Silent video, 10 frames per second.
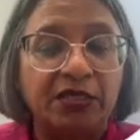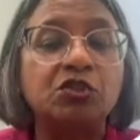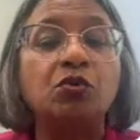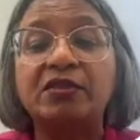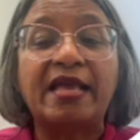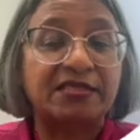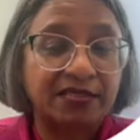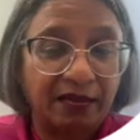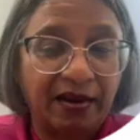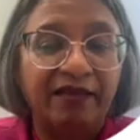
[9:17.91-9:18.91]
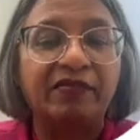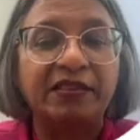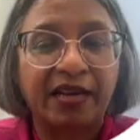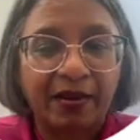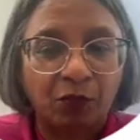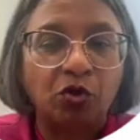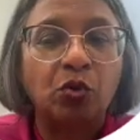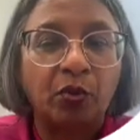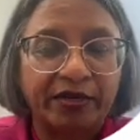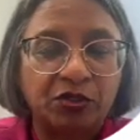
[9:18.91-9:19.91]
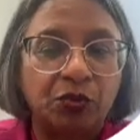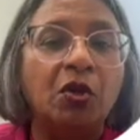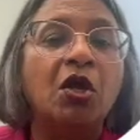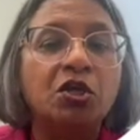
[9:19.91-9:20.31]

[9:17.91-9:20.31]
So that's a level that I'm not going to.